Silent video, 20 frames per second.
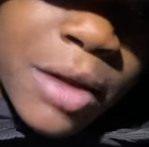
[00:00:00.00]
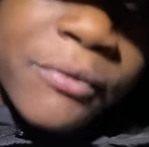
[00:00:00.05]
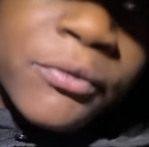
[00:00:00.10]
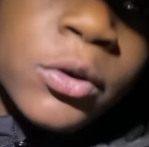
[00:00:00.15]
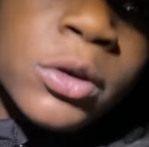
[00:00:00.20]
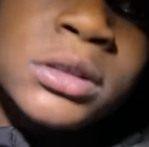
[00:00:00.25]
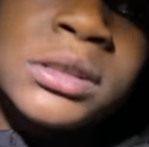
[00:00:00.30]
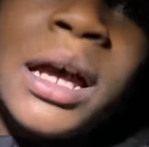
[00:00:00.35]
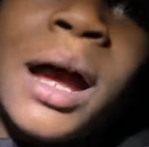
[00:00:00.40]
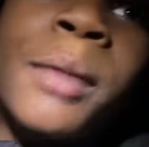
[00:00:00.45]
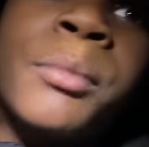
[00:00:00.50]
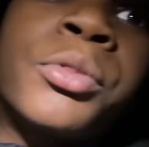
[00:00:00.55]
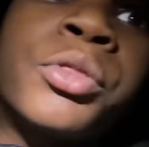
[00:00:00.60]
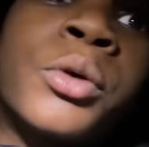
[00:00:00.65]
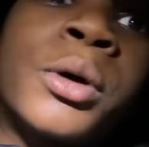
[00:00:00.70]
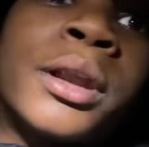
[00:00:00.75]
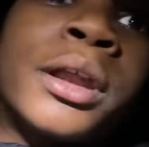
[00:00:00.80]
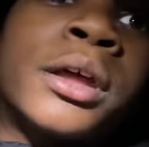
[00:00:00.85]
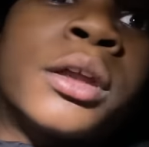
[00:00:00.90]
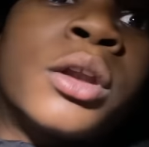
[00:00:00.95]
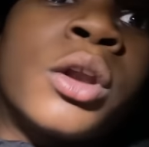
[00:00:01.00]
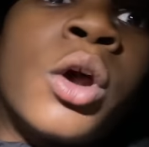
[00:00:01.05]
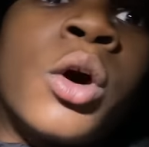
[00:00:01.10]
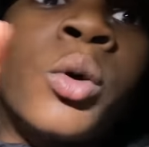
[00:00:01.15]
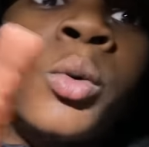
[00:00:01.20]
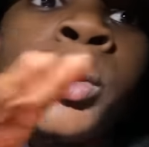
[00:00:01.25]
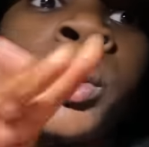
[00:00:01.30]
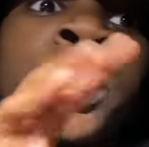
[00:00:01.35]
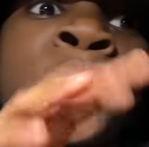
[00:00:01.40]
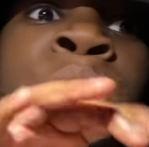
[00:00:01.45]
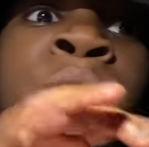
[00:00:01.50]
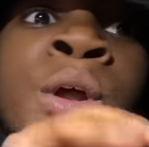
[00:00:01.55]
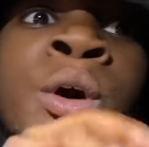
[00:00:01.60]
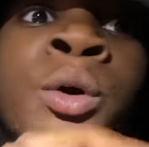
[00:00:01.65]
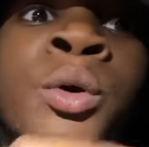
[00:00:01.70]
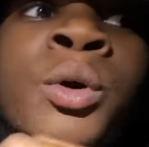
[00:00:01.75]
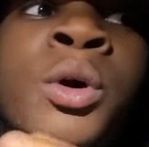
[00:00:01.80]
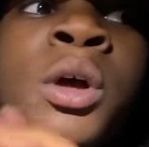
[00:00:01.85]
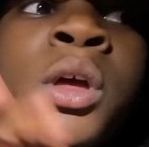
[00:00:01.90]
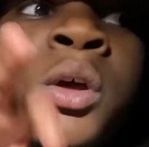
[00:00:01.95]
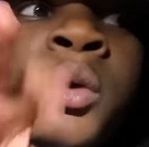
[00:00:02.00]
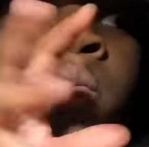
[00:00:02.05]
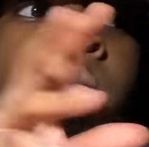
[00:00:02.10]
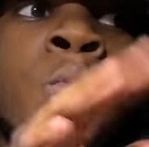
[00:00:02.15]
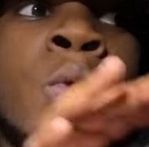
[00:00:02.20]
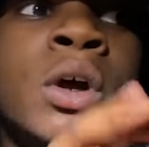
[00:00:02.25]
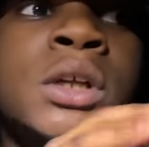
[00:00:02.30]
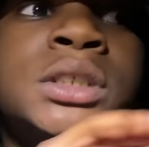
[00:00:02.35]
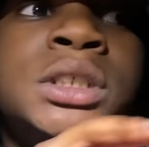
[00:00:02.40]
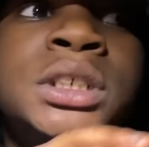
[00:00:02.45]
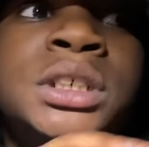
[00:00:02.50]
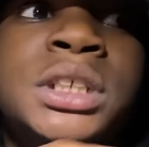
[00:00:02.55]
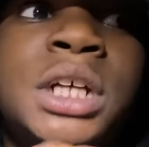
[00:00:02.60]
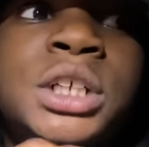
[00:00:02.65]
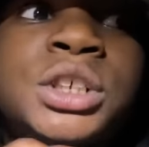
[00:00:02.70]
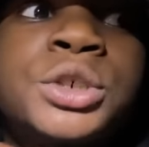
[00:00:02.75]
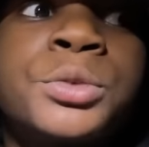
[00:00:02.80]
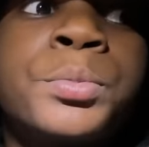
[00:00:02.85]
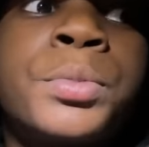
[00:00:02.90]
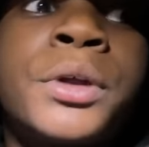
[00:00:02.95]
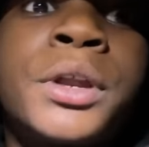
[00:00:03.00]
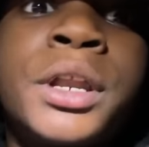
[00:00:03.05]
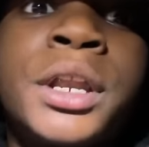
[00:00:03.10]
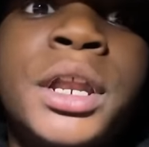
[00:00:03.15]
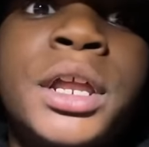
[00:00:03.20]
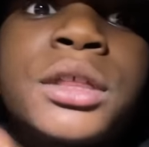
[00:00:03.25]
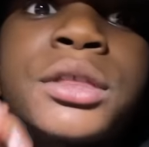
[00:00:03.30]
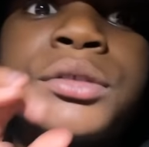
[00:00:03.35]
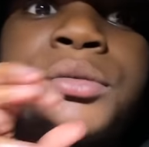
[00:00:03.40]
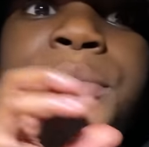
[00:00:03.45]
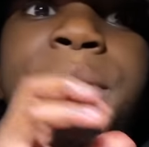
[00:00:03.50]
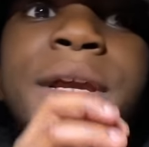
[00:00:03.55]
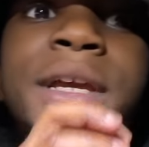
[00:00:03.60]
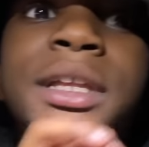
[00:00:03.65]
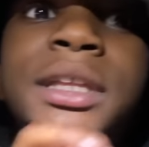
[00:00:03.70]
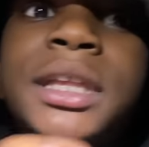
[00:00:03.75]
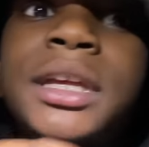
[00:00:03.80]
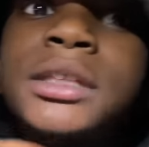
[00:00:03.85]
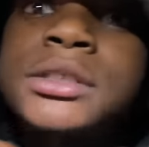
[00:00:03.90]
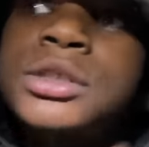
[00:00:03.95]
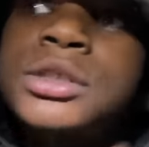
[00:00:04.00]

first time, so I didn't know really know what things I should put in it to make it taste